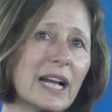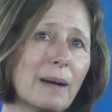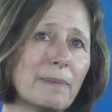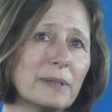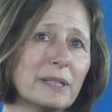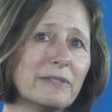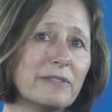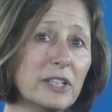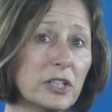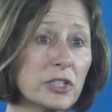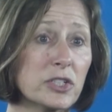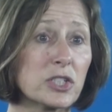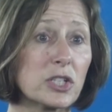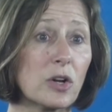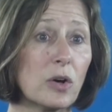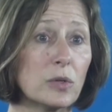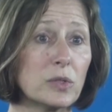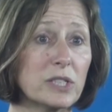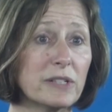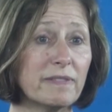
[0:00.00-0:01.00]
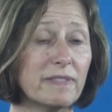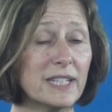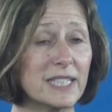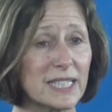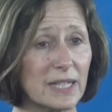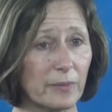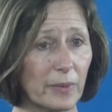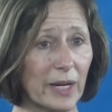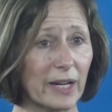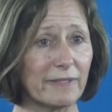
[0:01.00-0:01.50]
a couple of years ago to
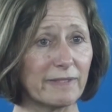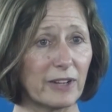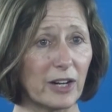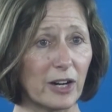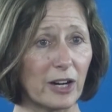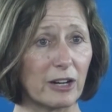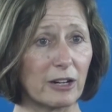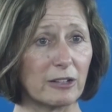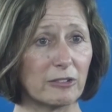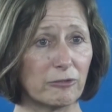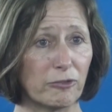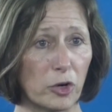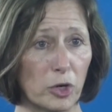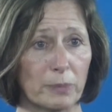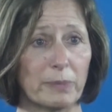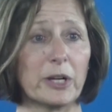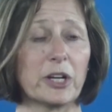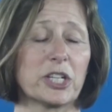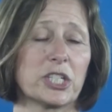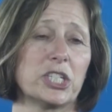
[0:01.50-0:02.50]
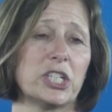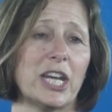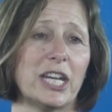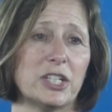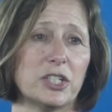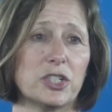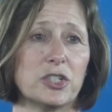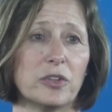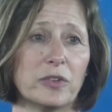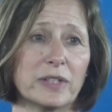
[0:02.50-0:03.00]
visit one of our former
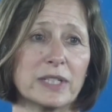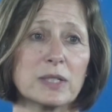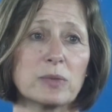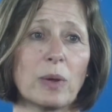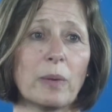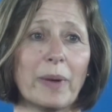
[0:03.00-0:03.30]
exchange students.